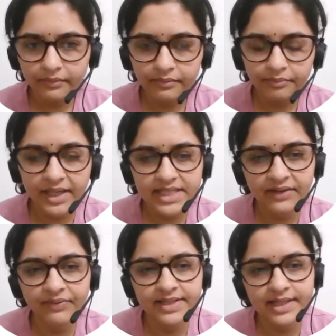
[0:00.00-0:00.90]
basic
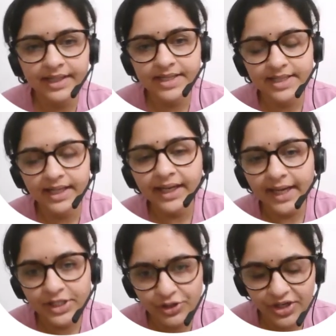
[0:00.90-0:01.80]
facilities like
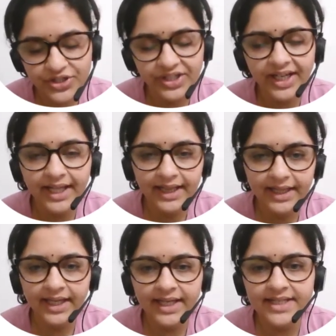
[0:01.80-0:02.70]
education,
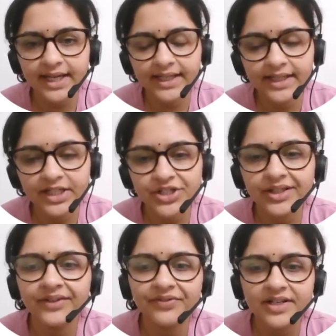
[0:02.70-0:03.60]
healthcare, sanitation,
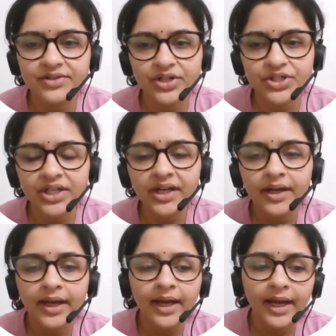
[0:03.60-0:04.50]
infrastructure,
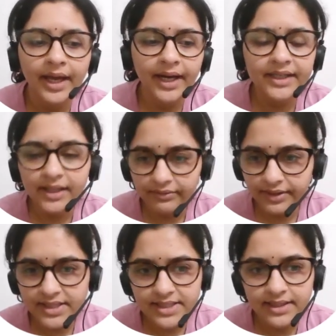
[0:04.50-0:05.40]
and
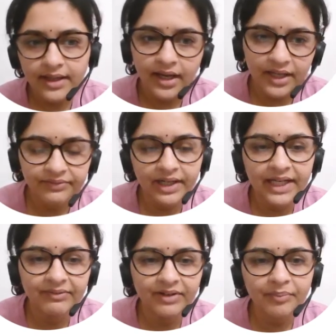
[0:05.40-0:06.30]
governance are well
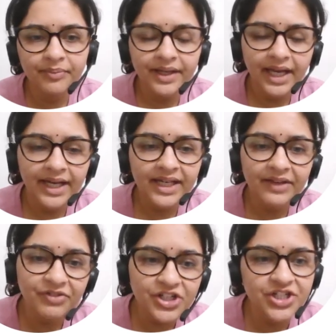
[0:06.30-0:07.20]
developed and
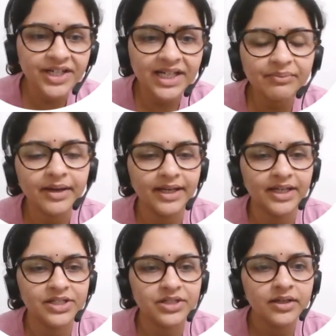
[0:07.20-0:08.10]
efficiently
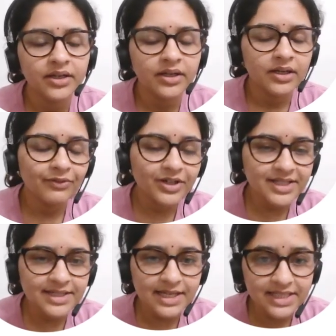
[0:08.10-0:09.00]
managed. What is
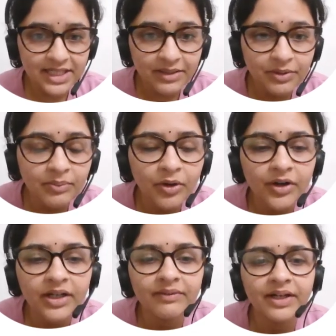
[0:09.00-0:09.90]
a sustainable
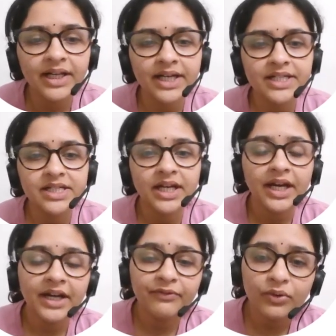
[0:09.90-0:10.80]
model village?
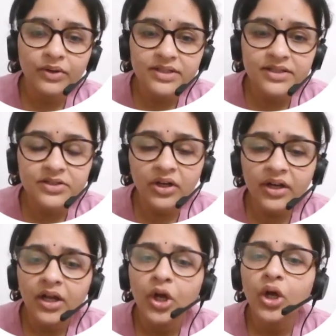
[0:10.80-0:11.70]
It focuses on
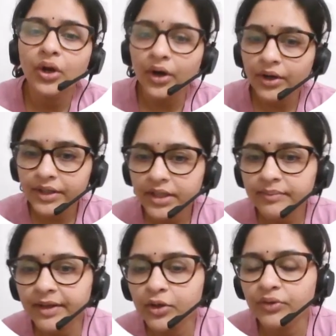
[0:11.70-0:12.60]
long-term
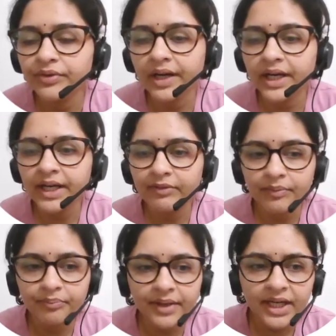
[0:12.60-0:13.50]
eco-friendly
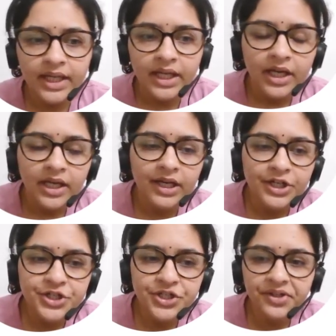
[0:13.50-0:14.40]
development,
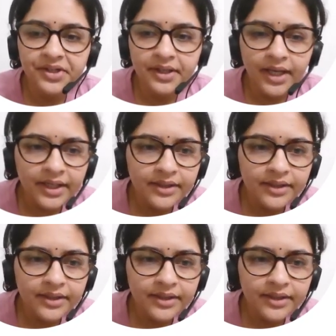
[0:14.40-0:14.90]
ensuring that